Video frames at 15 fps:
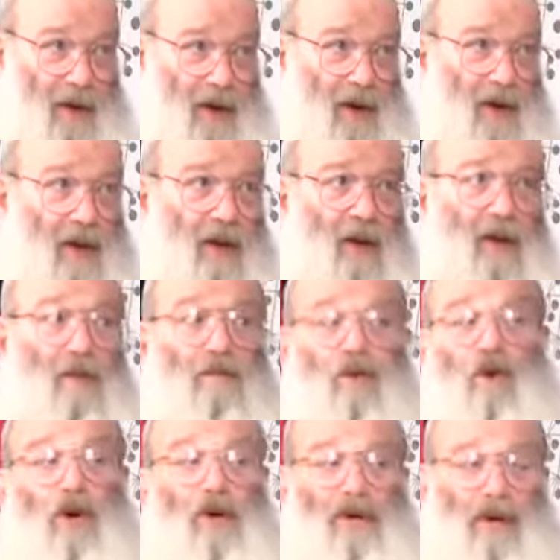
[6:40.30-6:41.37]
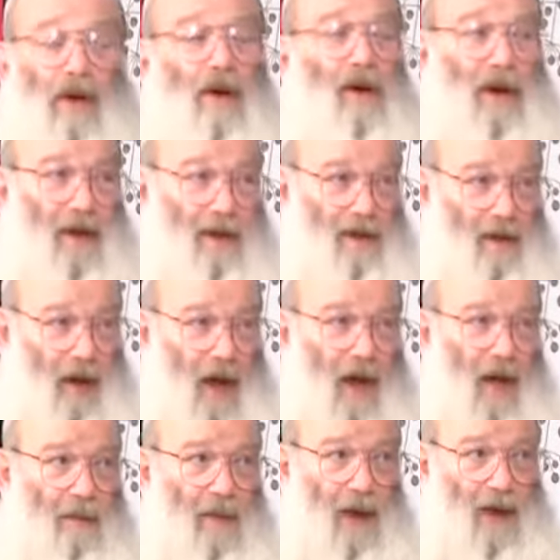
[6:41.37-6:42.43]
to read books on
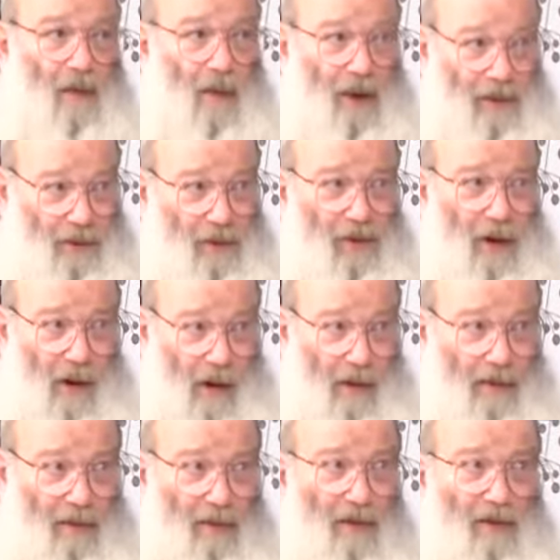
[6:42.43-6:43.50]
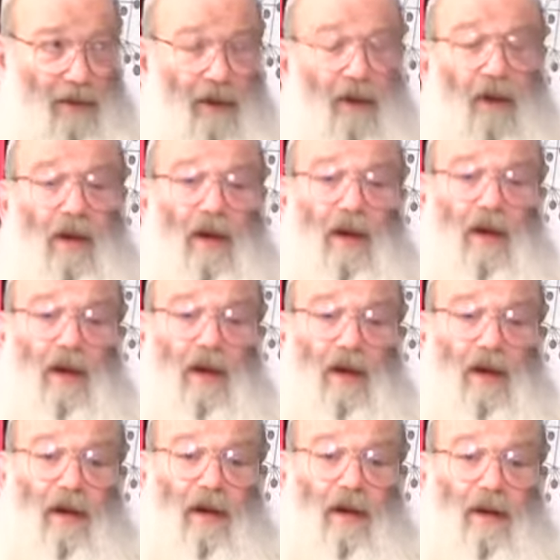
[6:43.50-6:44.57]
Islam by Western authors.
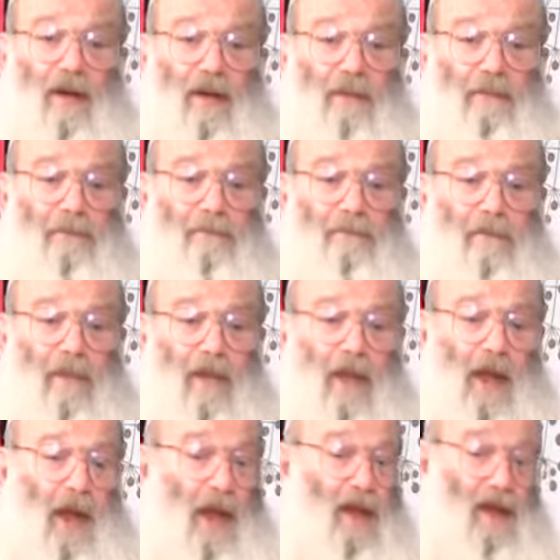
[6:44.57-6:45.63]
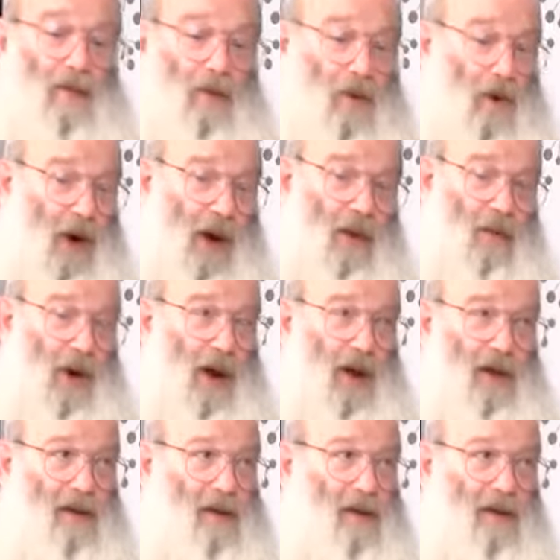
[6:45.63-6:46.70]
Um, and the more I
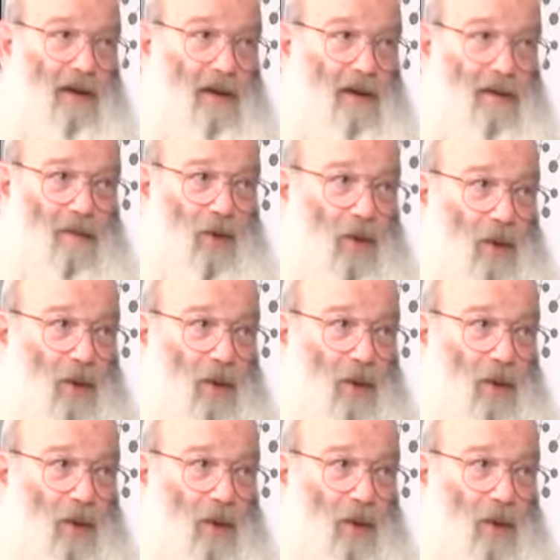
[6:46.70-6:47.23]
read, uh, the